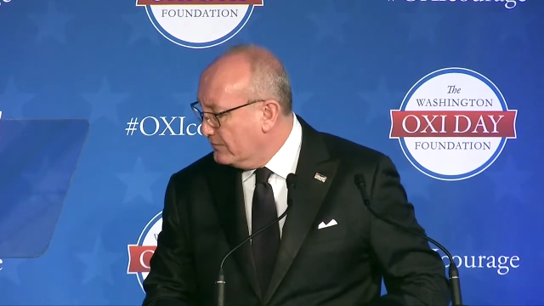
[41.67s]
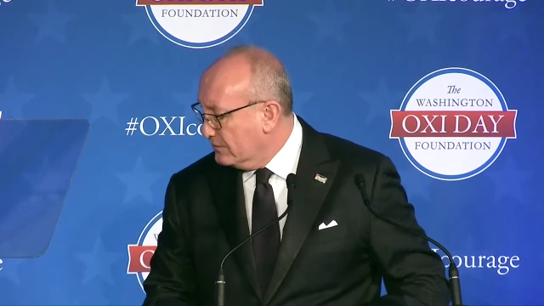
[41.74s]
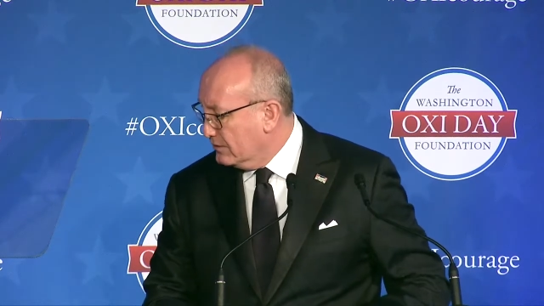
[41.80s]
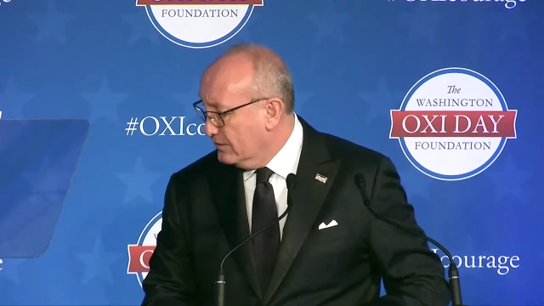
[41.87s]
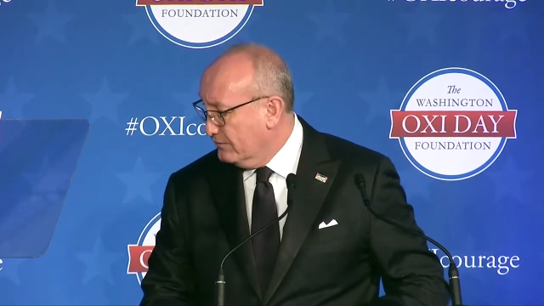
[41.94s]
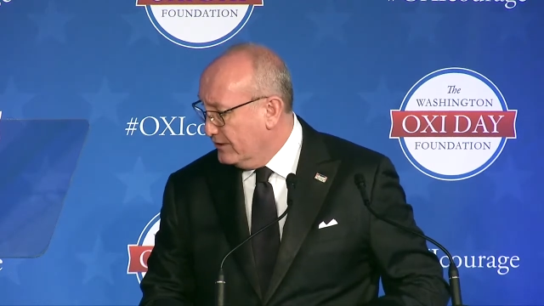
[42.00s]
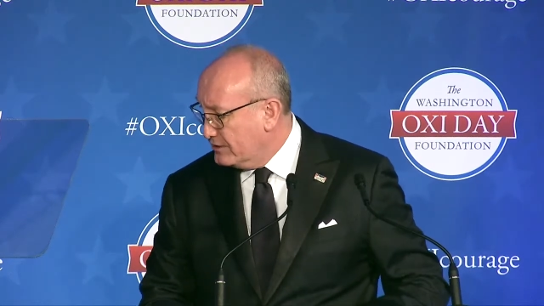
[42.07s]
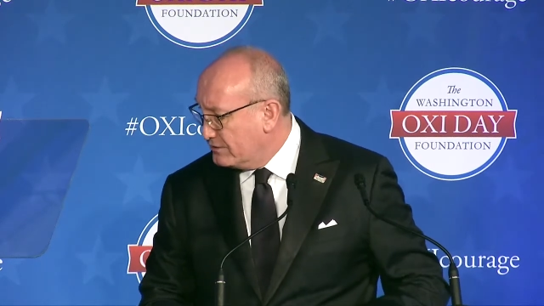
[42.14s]
for
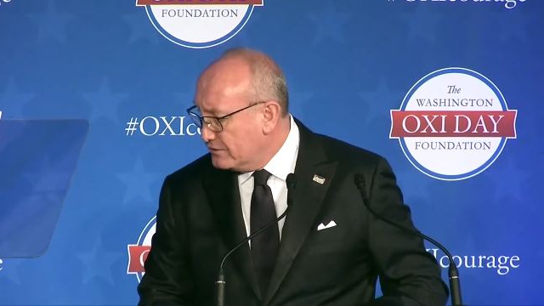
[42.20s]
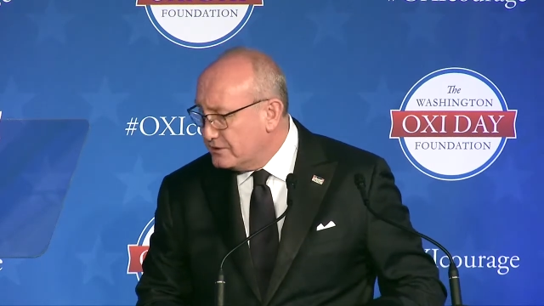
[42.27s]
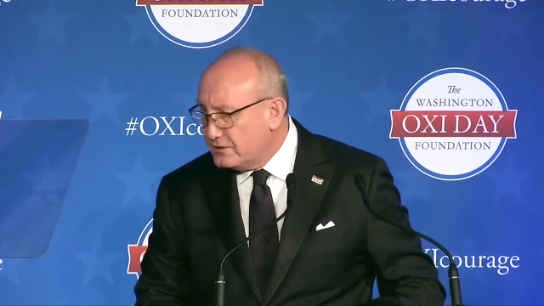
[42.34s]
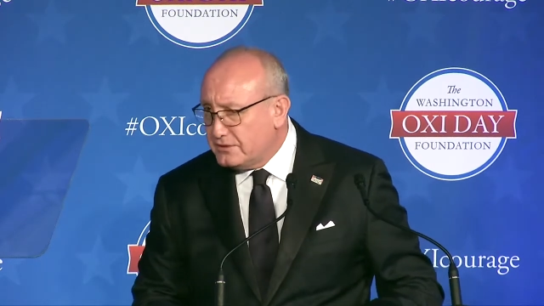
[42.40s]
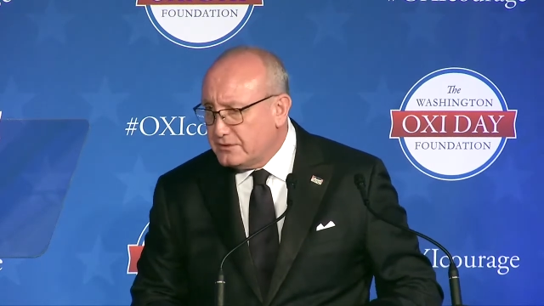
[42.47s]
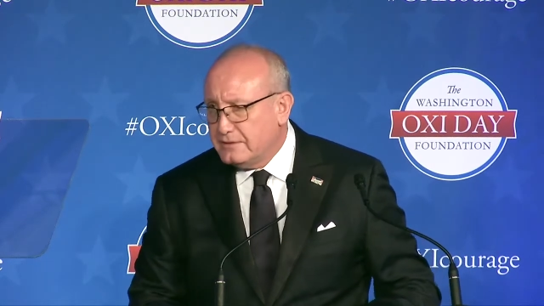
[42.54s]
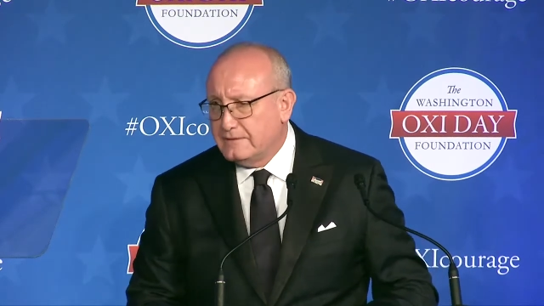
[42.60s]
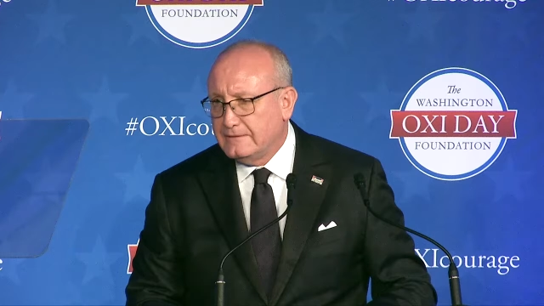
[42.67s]
our
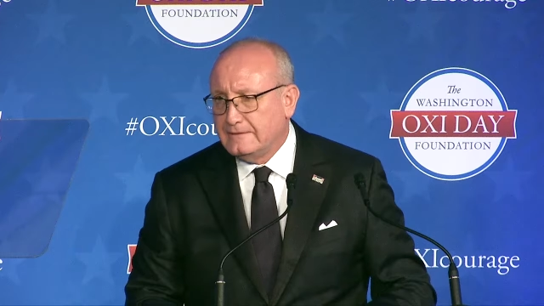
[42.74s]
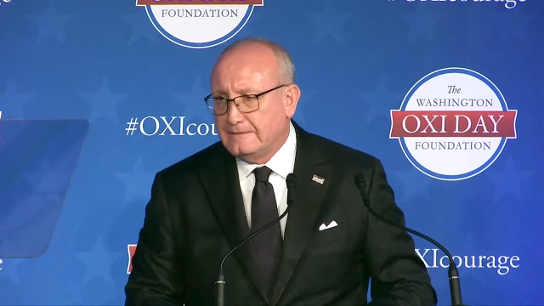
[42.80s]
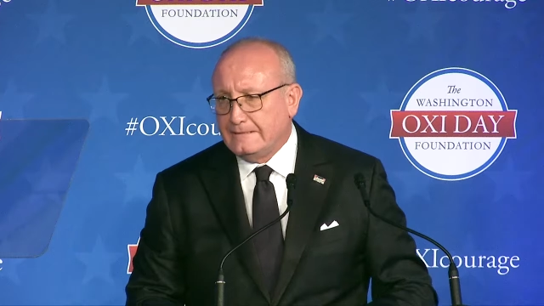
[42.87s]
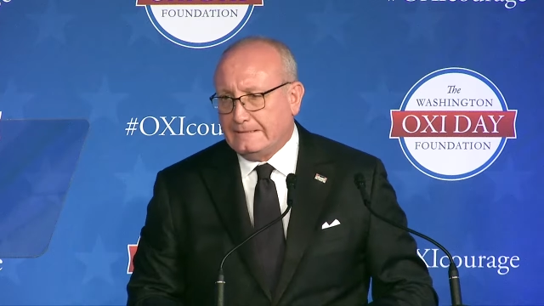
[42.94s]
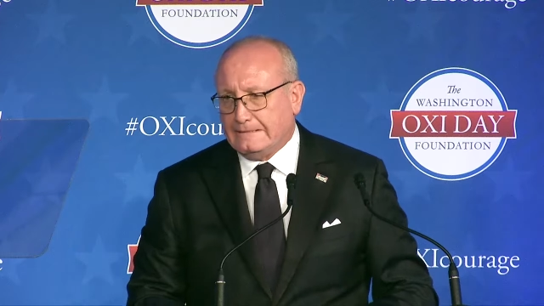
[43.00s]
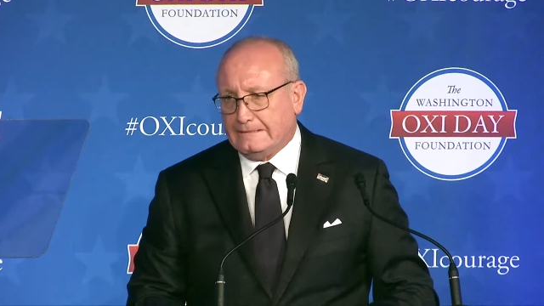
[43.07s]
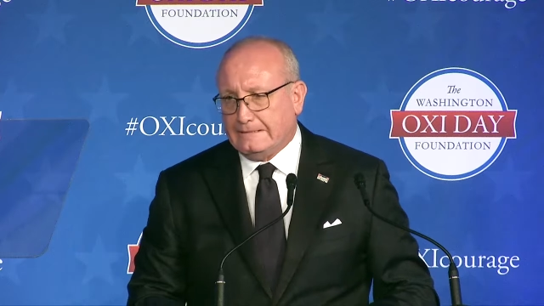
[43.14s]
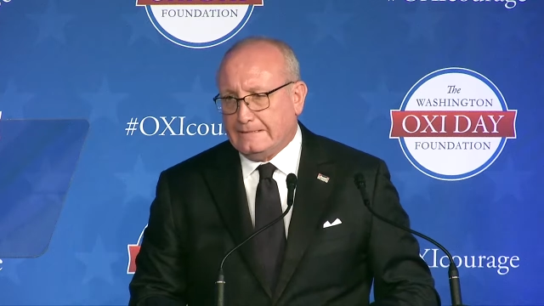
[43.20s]
veterans
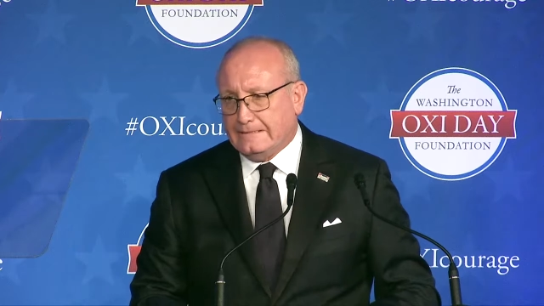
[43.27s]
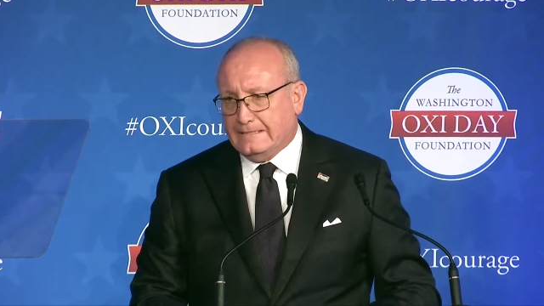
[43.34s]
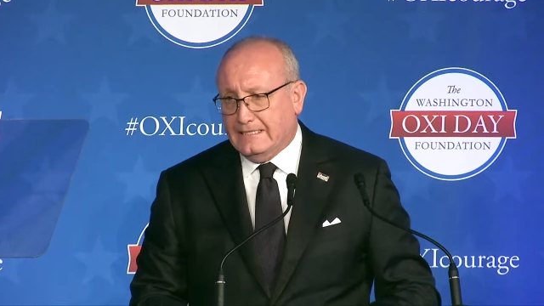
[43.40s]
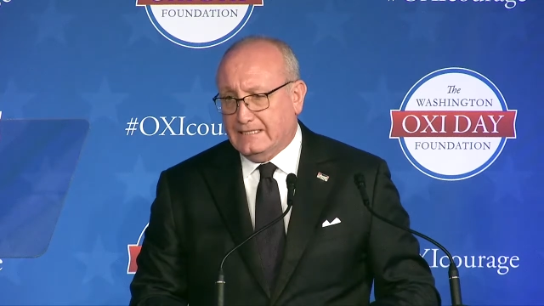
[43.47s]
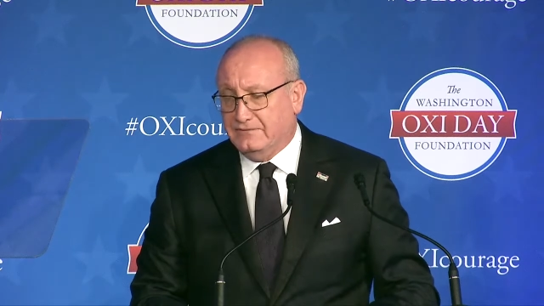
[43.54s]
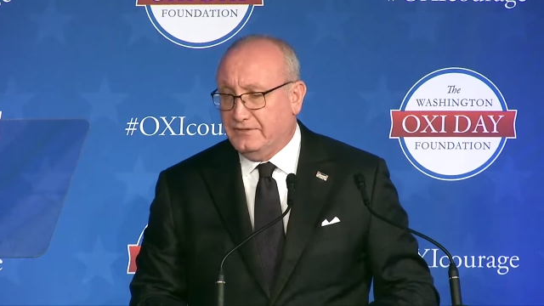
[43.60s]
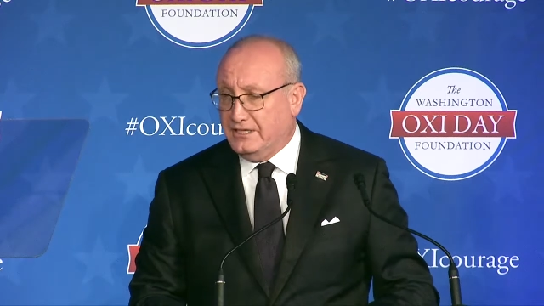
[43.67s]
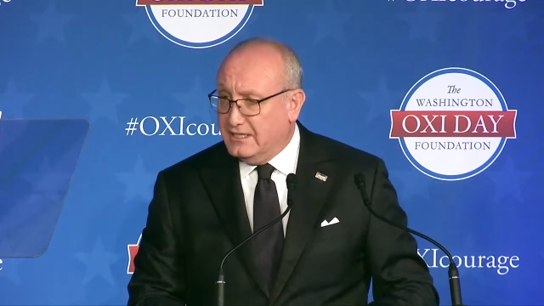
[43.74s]

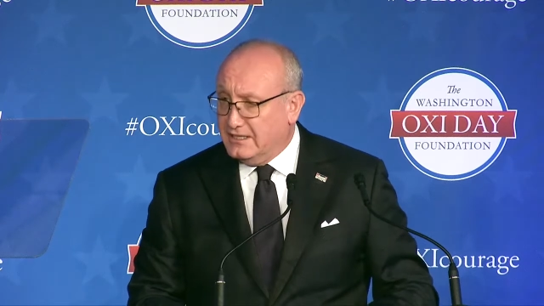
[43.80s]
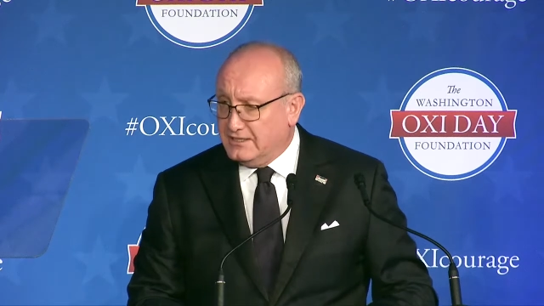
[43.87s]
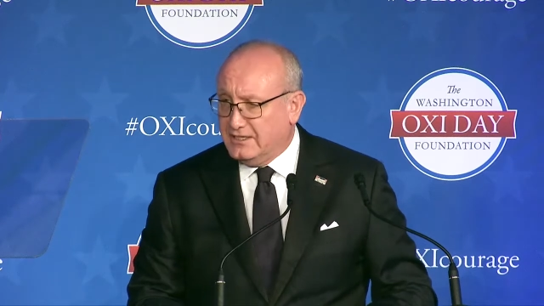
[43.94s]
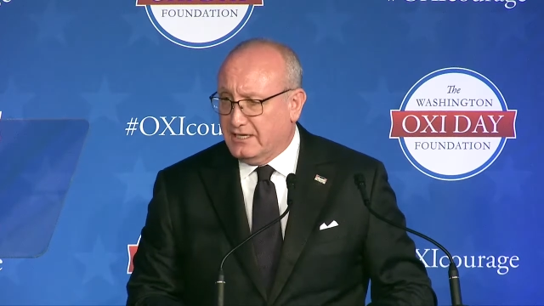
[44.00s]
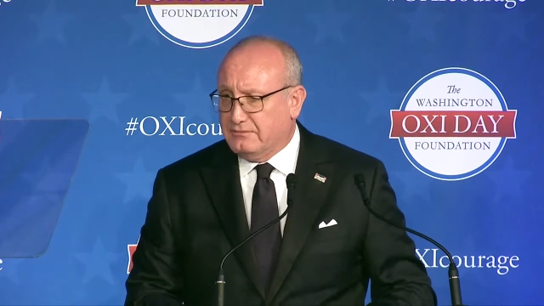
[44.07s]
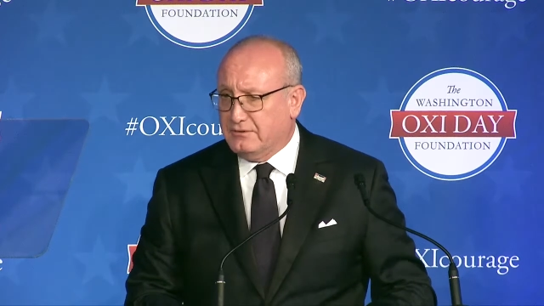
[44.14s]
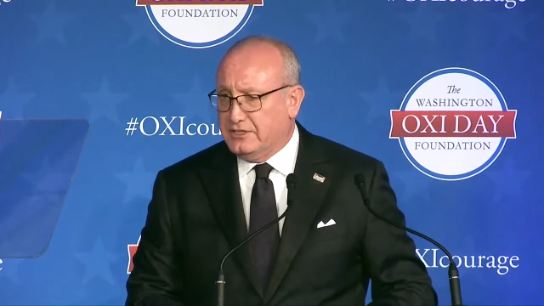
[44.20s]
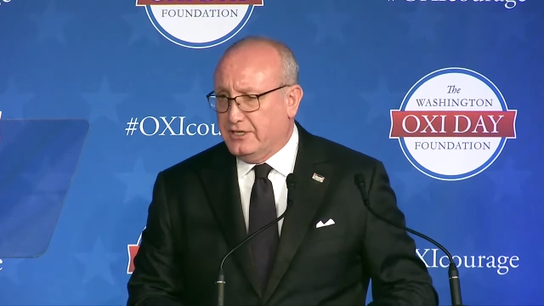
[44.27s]
as VA
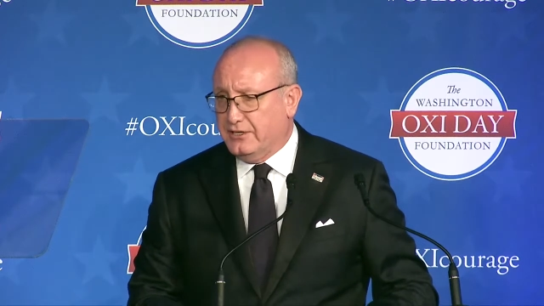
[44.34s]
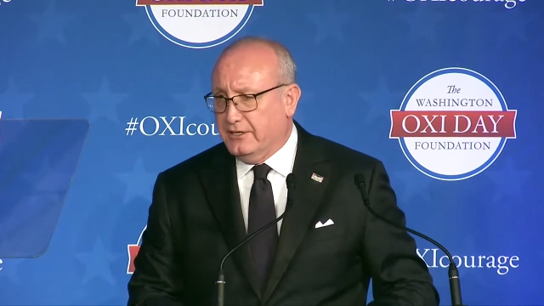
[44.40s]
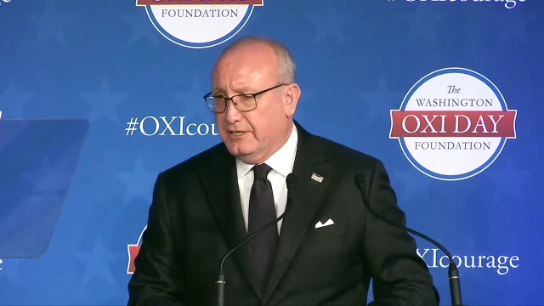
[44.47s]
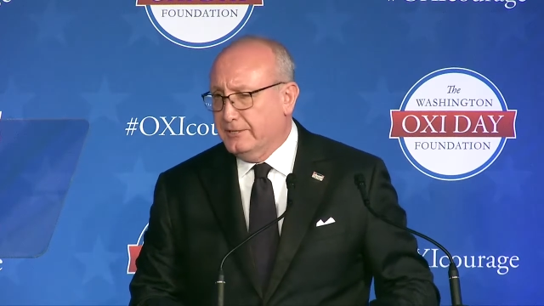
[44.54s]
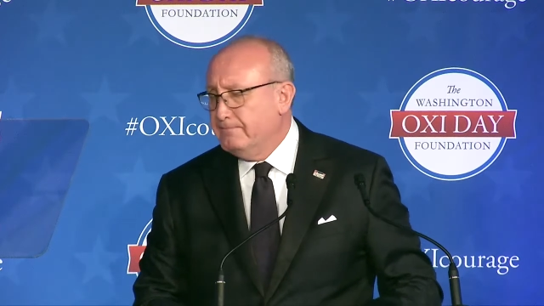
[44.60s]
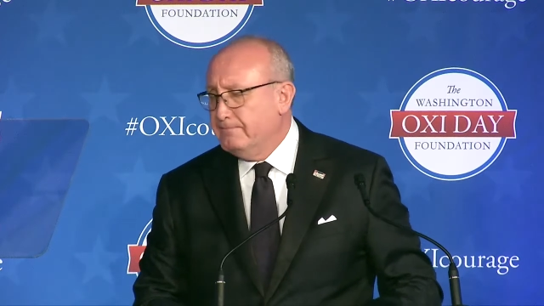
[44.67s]
Secretary.